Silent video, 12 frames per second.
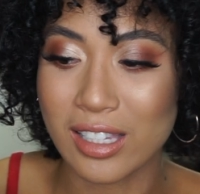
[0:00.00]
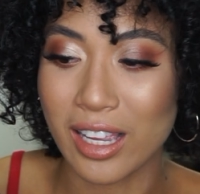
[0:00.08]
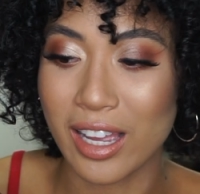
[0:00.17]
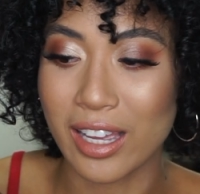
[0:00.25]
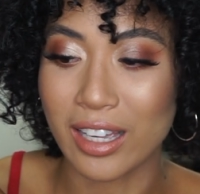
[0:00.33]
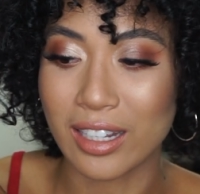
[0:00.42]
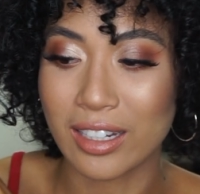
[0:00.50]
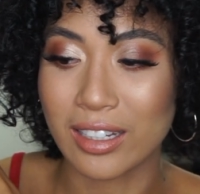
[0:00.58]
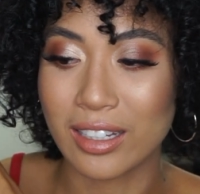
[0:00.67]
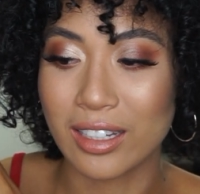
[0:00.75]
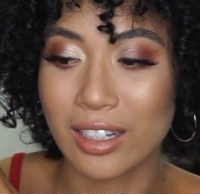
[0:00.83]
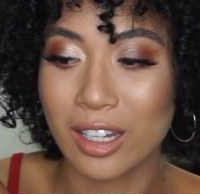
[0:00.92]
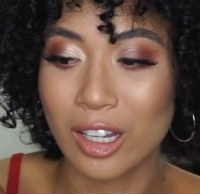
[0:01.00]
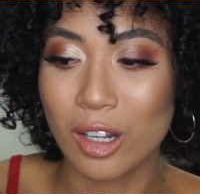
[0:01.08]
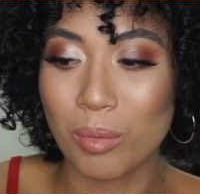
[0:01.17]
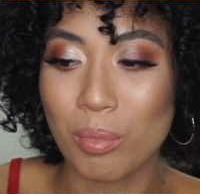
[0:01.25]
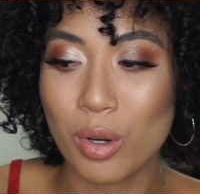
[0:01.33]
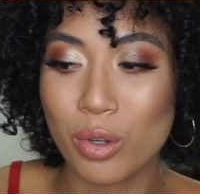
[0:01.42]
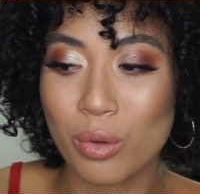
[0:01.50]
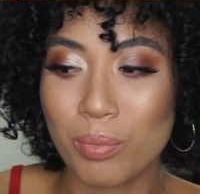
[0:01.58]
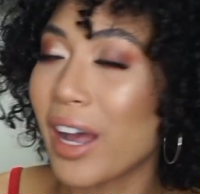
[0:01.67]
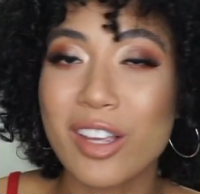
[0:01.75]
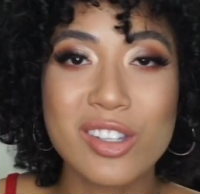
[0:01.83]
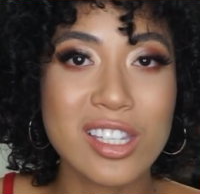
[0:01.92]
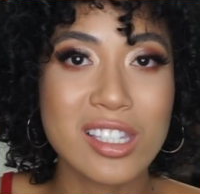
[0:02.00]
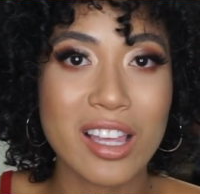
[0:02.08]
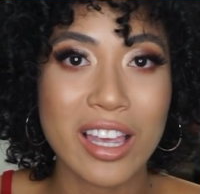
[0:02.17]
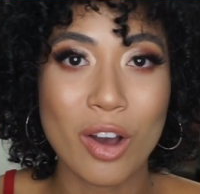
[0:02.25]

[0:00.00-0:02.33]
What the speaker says: bloop. I use this